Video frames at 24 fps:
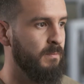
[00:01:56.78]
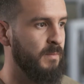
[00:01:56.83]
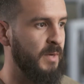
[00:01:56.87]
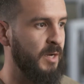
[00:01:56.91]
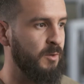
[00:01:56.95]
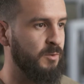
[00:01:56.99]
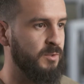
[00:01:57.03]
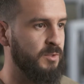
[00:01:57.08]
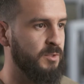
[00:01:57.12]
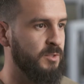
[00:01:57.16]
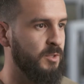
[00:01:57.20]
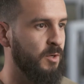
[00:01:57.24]
I
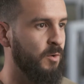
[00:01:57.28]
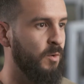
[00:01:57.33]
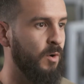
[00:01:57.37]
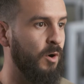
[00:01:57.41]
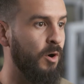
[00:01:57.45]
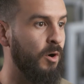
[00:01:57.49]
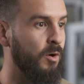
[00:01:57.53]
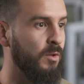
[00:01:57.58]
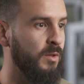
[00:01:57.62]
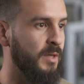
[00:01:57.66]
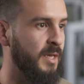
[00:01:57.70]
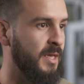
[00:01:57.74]
was so
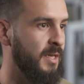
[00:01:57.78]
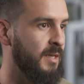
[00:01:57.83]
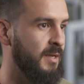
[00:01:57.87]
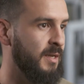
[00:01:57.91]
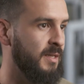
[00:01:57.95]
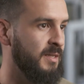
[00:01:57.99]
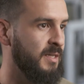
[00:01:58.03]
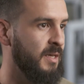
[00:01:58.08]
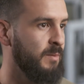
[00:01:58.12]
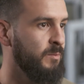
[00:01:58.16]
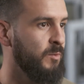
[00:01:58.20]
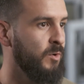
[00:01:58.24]
all in
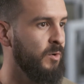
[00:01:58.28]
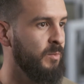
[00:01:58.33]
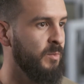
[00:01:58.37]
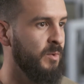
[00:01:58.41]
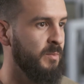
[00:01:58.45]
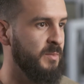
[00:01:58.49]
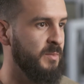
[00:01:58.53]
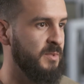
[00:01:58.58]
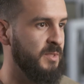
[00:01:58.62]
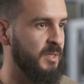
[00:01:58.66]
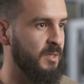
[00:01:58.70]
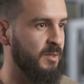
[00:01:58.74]
at that
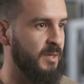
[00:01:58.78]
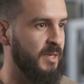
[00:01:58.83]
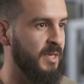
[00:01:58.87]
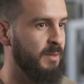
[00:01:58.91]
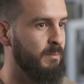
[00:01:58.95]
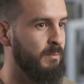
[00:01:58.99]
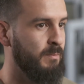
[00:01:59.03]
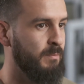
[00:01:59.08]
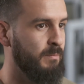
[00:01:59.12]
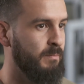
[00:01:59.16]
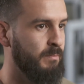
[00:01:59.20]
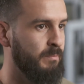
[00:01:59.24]
moment because I hit
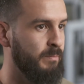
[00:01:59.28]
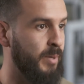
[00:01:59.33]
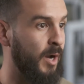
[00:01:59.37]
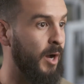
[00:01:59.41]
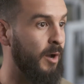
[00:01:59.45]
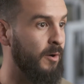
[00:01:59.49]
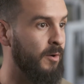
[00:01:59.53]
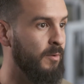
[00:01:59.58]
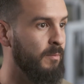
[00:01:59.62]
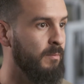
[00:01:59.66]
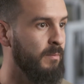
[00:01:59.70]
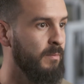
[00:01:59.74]

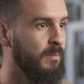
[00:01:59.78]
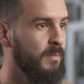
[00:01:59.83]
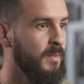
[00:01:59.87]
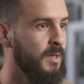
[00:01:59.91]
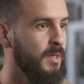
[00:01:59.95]
bottom.